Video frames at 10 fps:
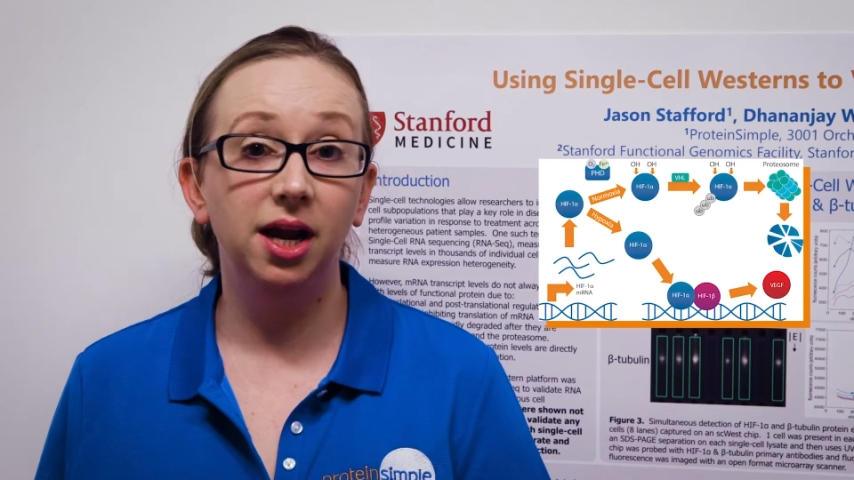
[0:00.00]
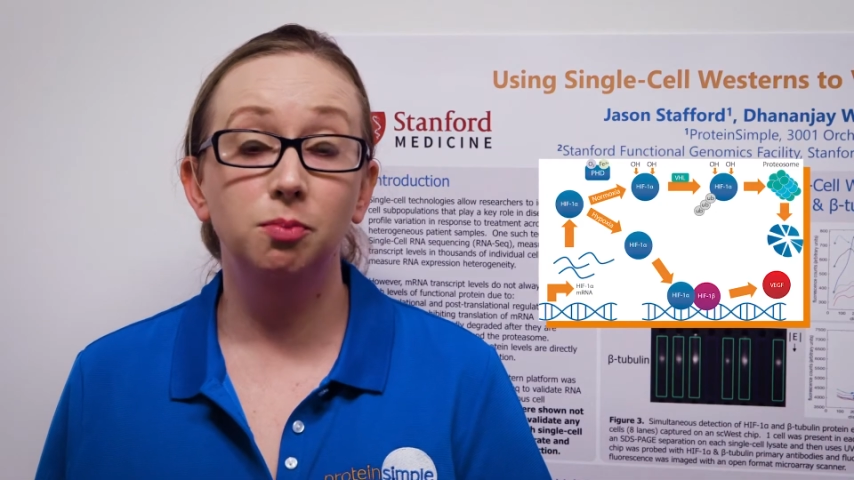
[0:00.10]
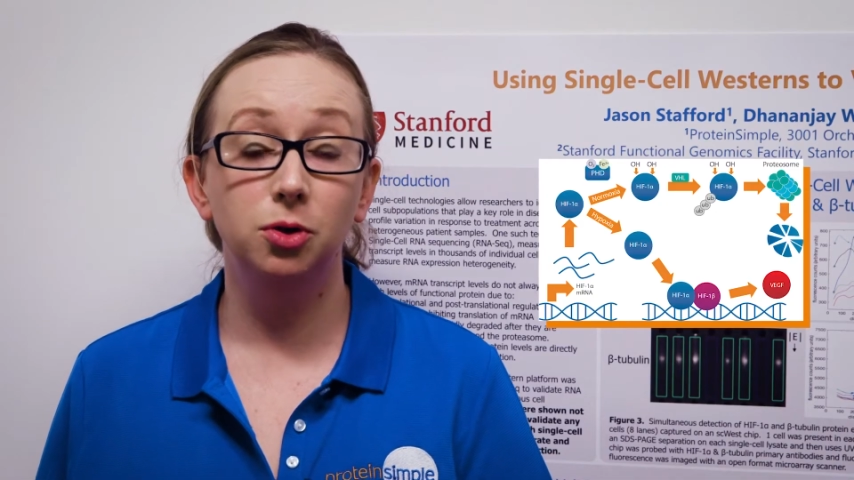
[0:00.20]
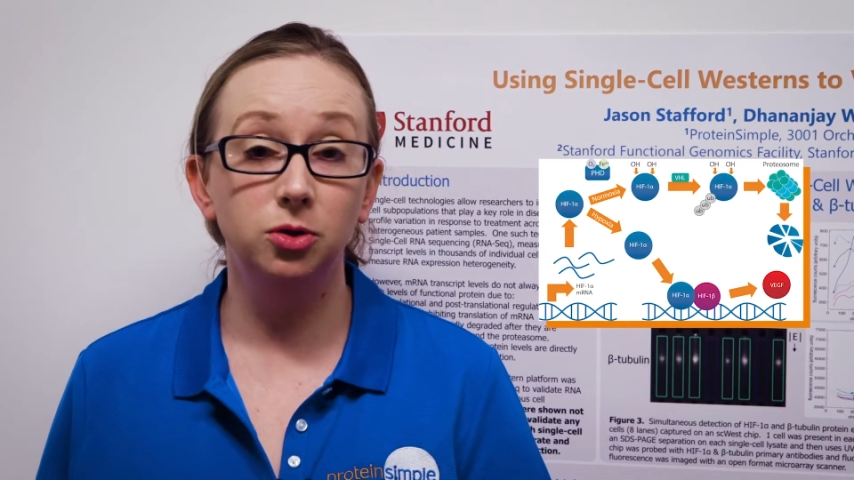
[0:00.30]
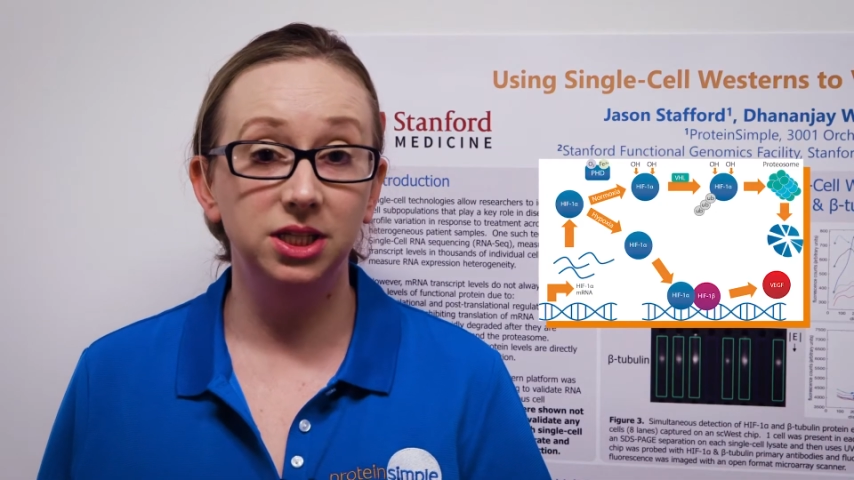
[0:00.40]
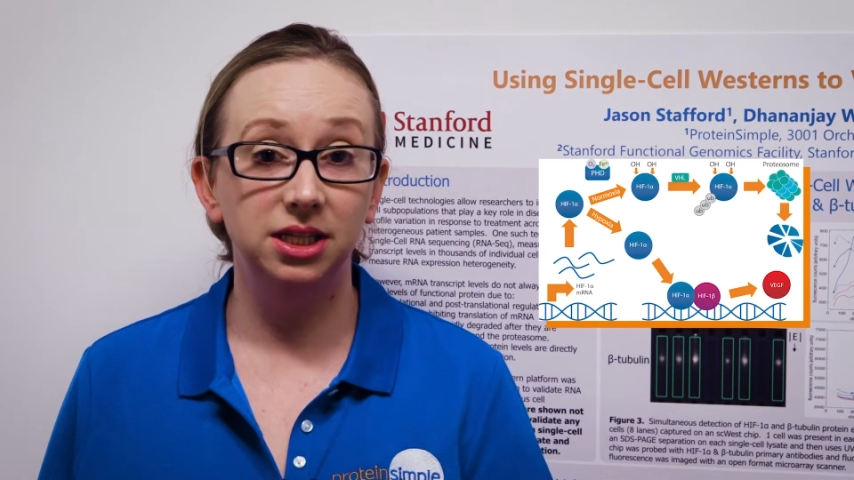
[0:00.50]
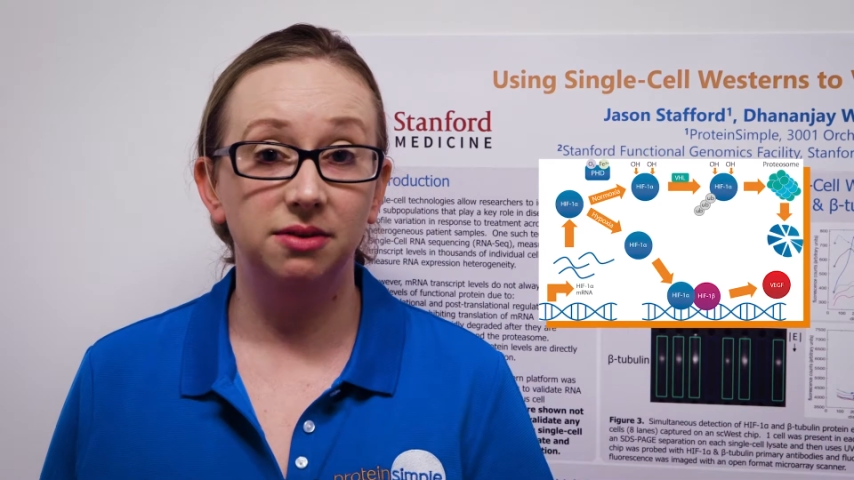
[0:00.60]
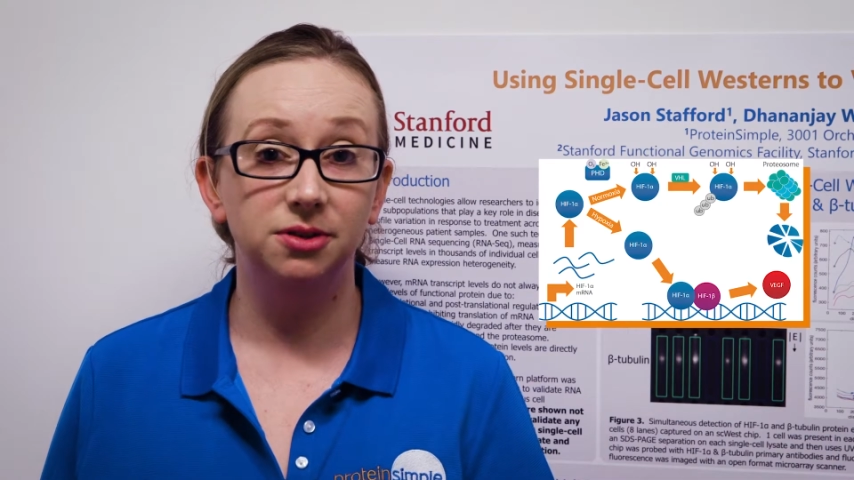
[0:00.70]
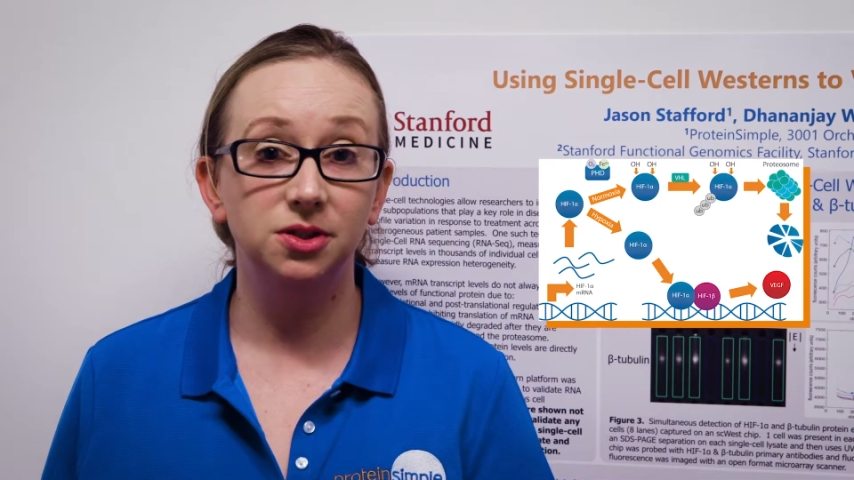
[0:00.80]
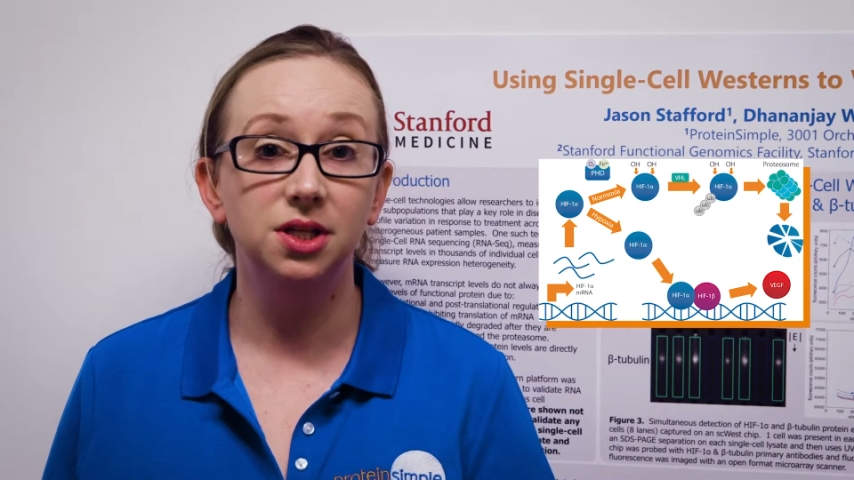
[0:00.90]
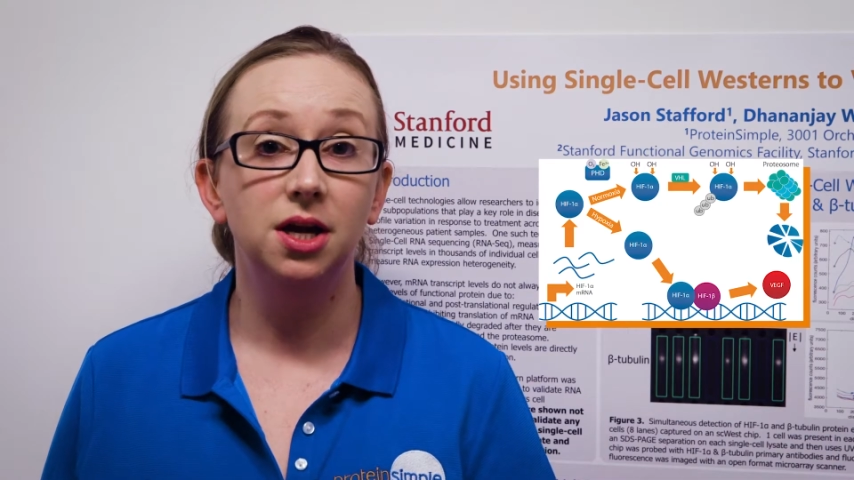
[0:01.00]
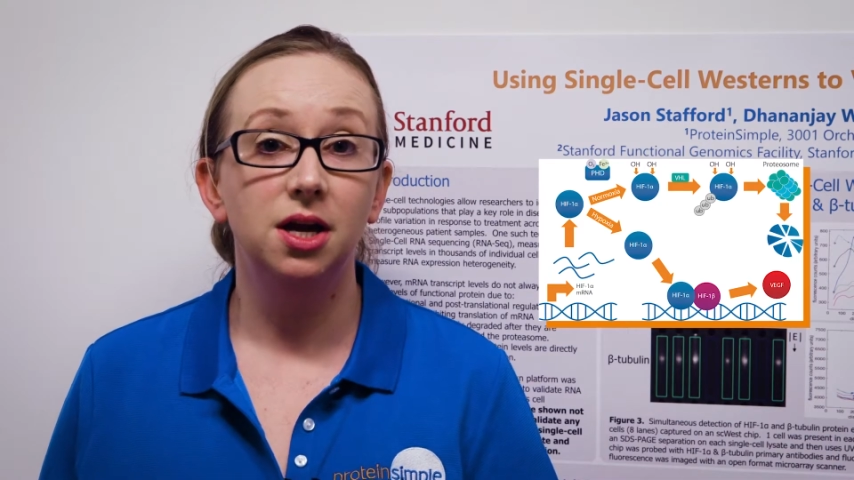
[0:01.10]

and protein levels